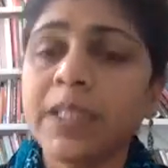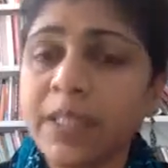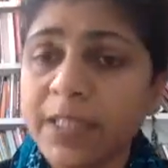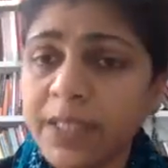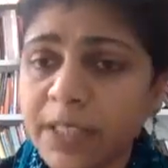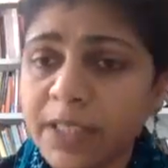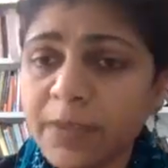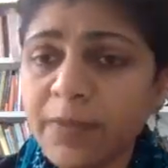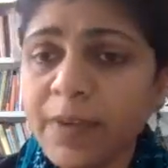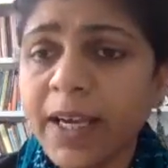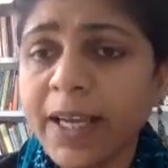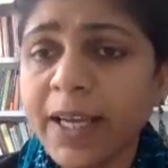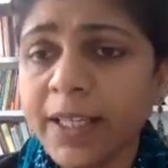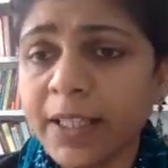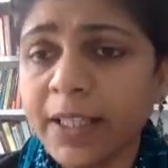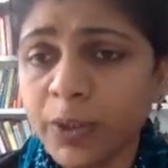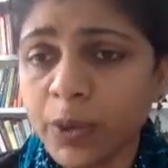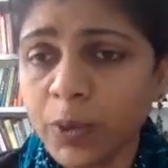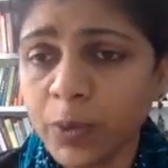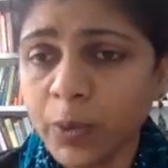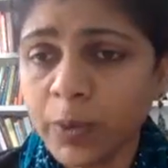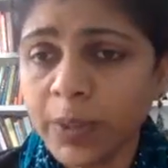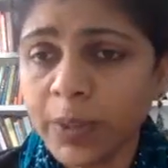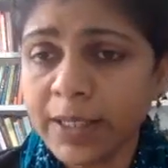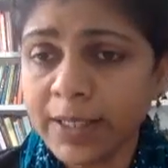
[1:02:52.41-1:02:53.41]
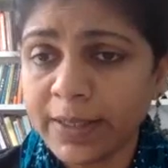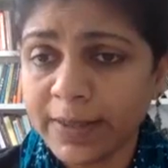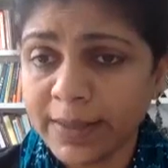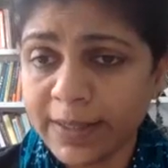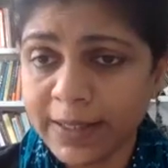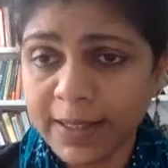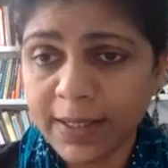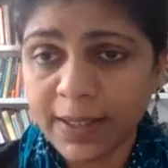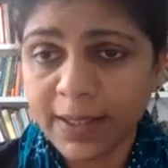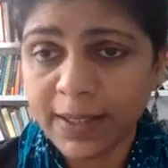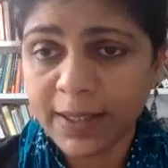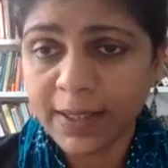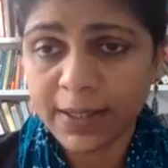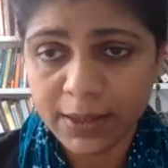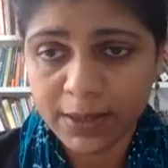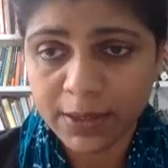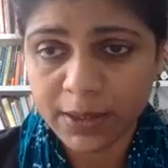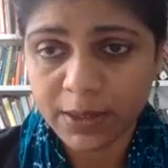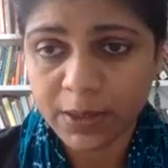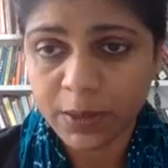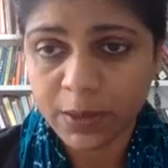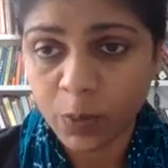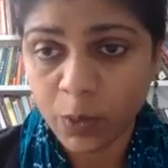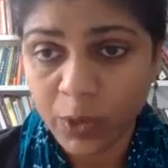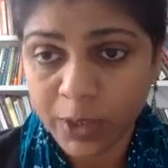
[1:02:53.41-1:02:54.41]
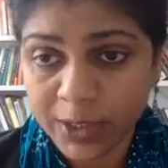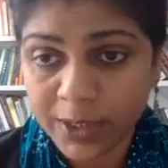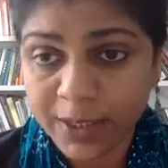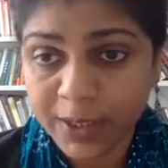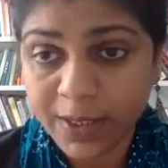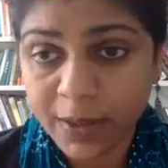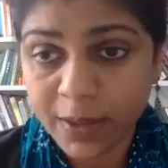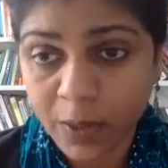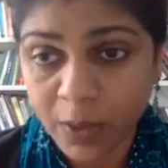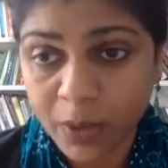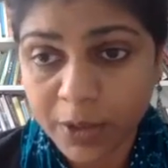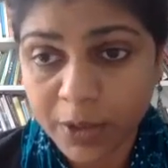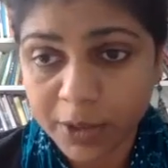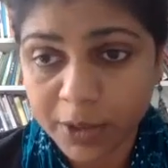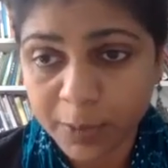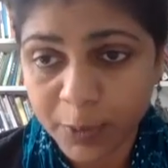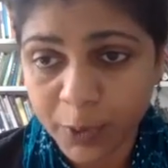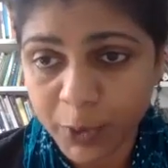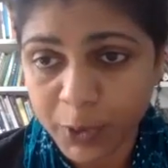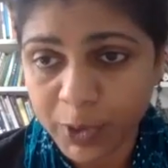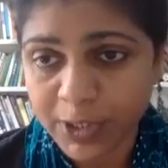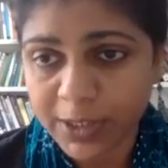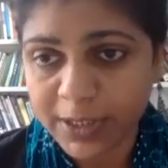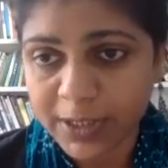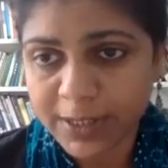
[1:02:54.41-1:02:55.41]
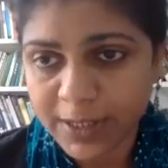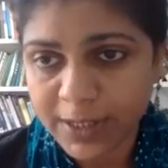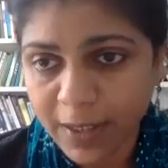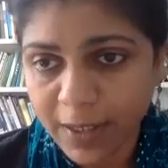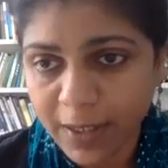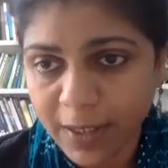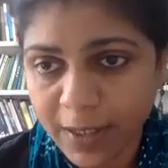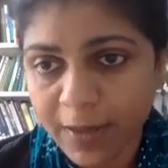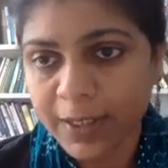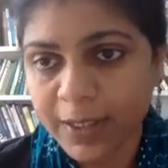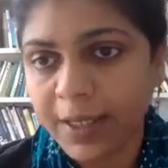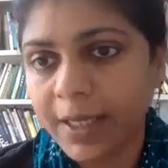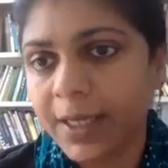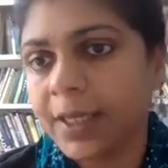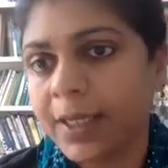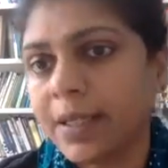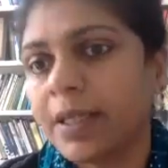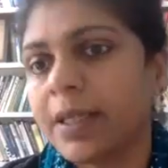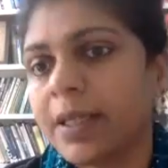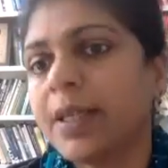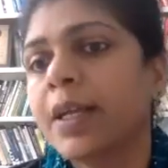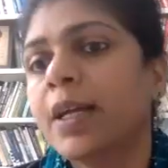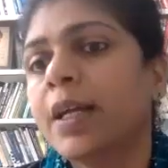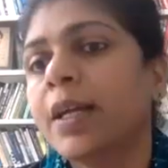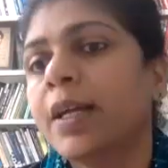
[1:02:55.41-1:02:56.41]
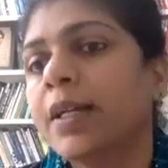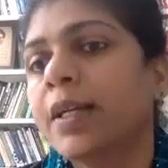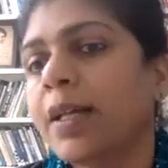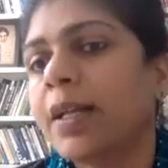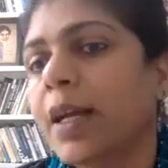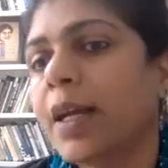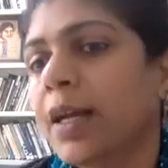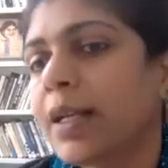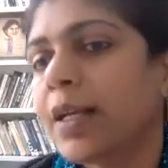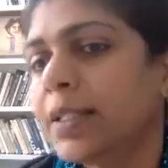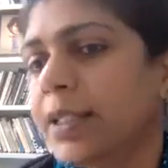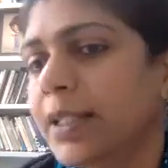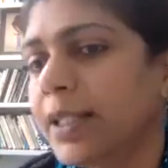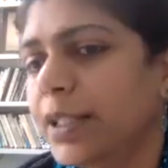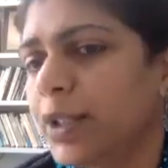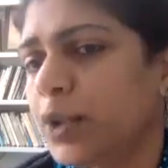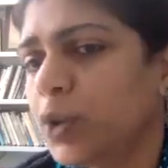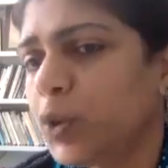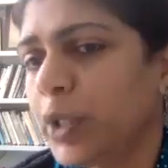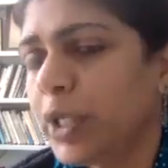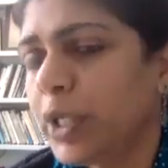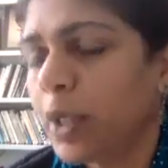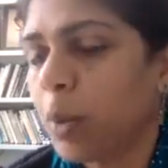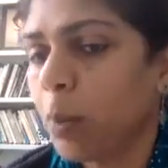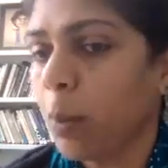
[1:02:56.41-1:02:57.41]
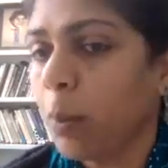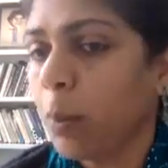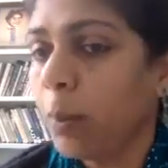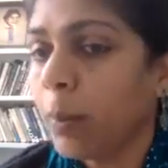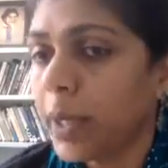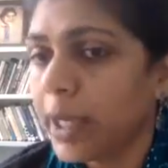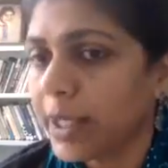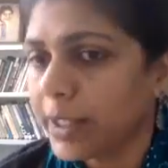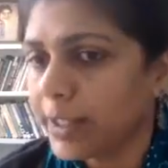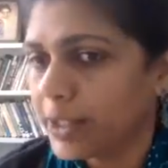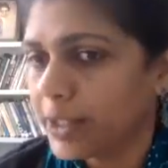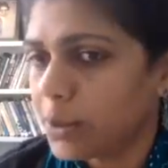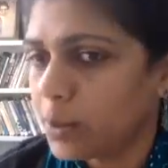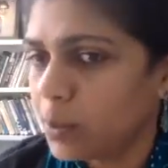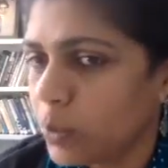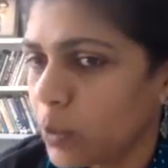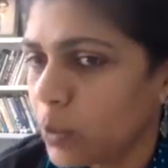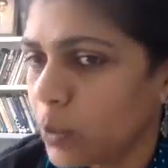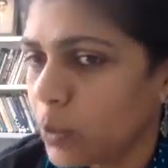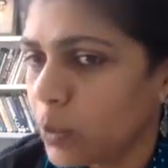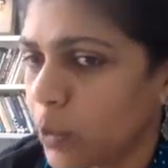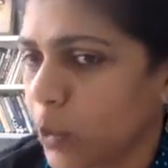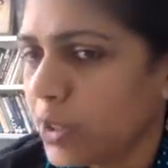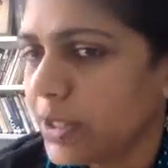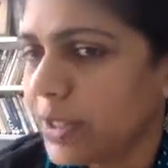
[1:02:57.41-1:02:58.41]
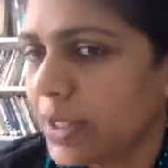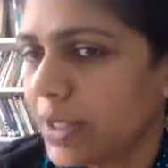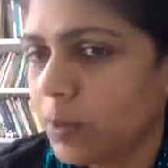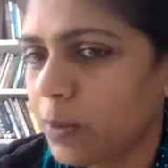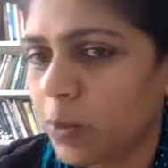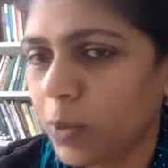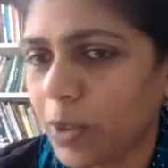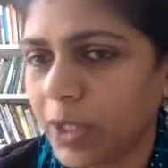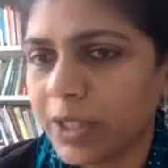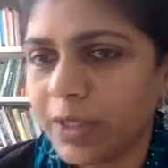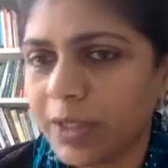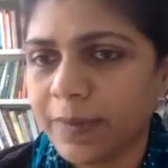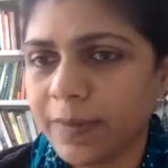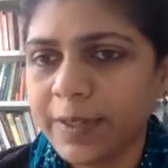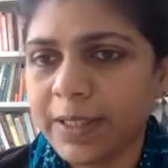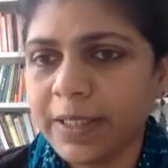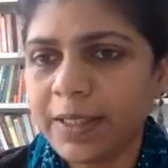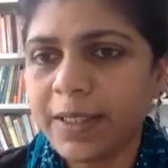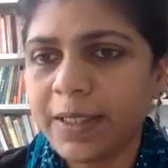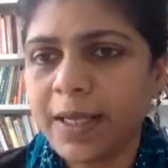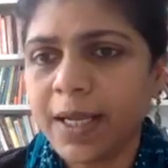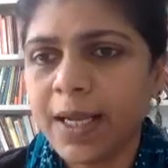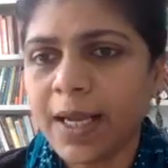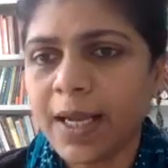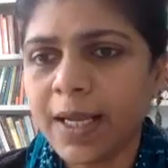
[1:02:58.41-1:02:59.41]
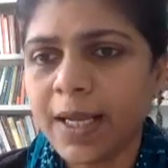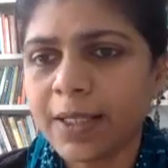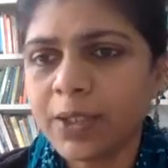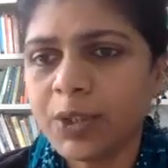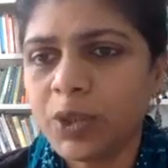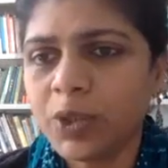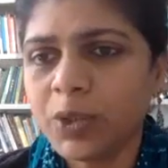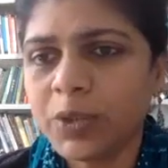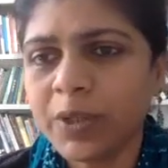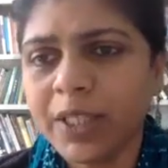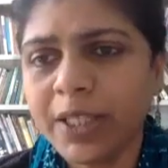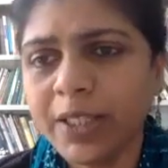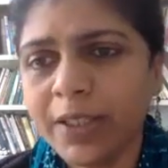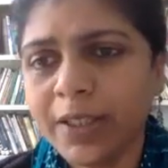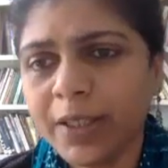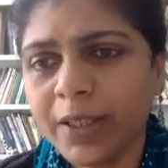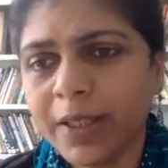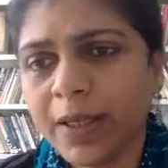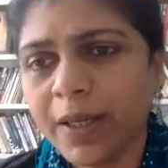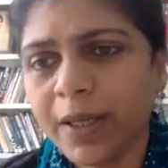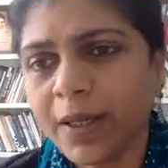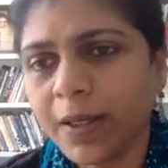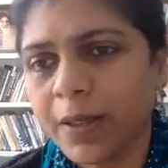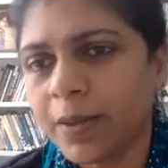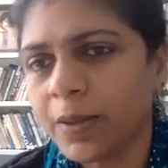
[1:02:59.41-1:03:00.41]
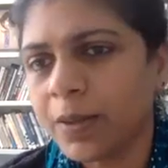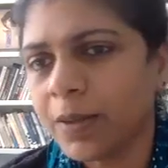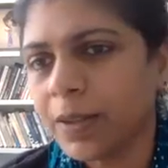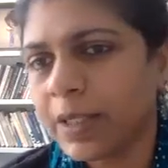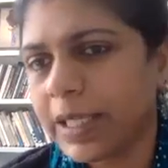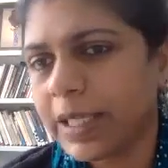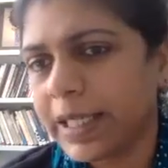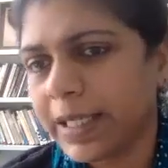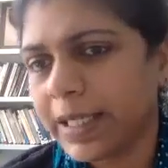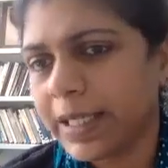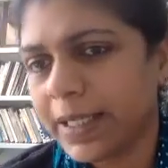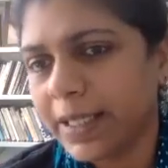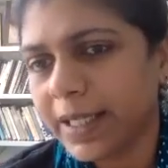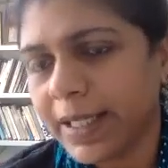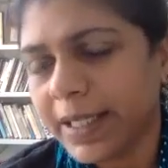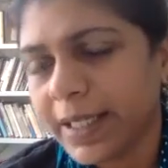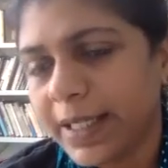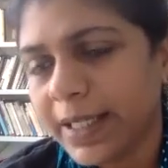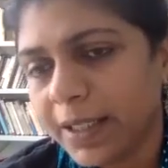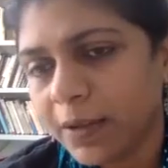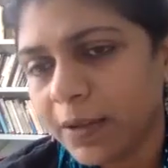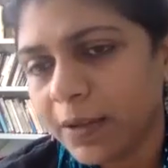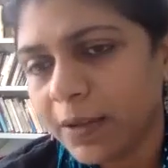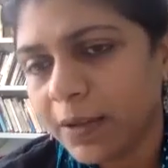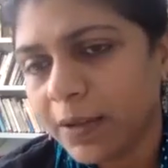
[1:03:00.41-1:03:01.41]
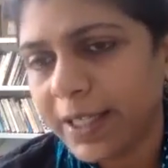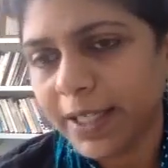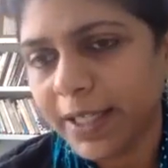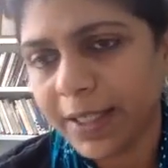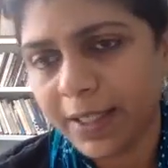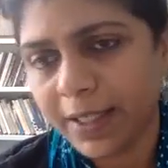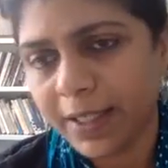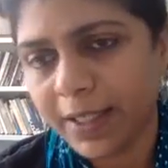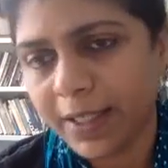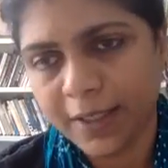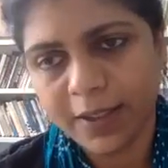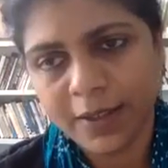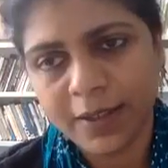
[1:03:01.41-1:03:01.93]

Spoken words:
revalue and reassess what their contributions are, and are they doing much more than what we actually in a way